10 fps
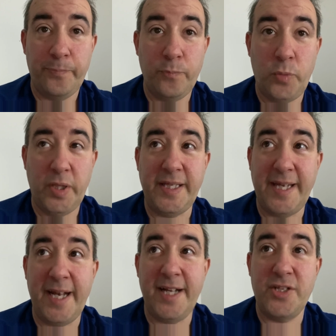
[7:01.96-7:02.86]
Will he
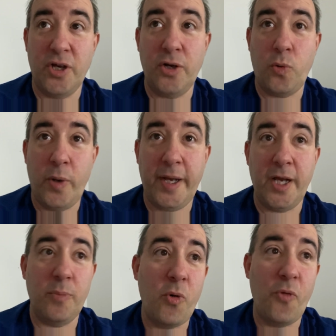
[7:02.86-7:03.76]
get it done quick
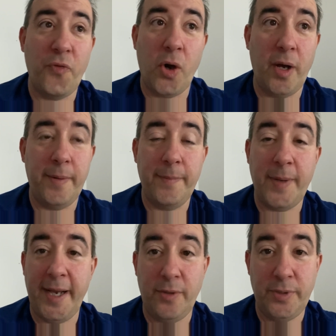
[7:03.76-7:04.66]
and move on?
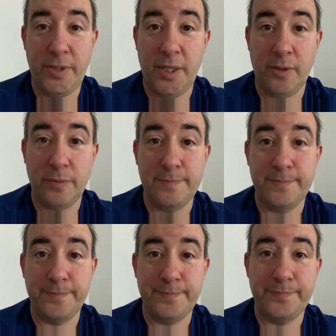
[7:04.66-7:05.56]
I don't know.
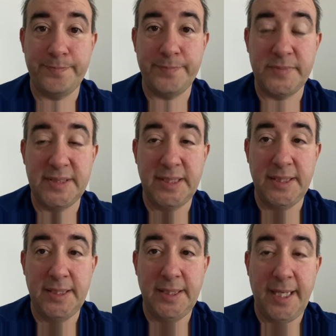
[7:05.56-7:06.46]

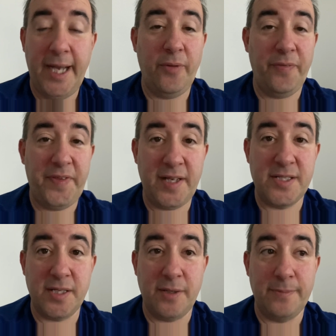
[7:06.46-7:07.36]
I don't think
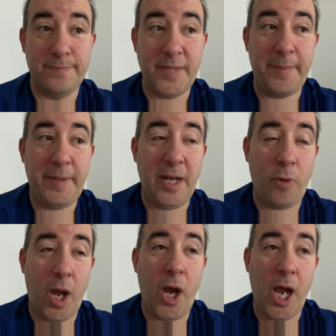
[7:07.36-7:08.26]
so. I mean, I,
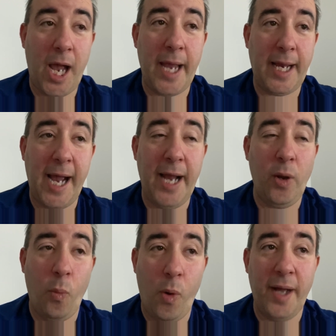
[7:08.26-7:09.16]
I, I kind
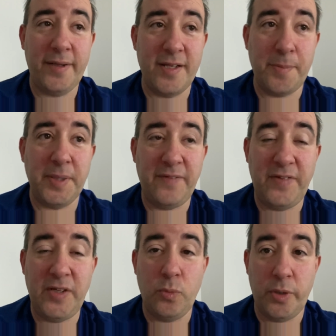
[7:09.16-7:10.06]
of wanted to believe
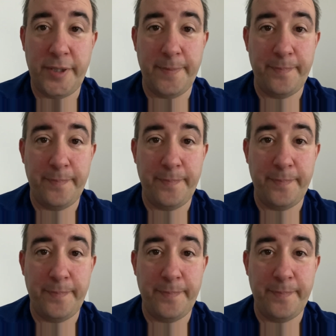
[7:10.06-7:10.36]
he would.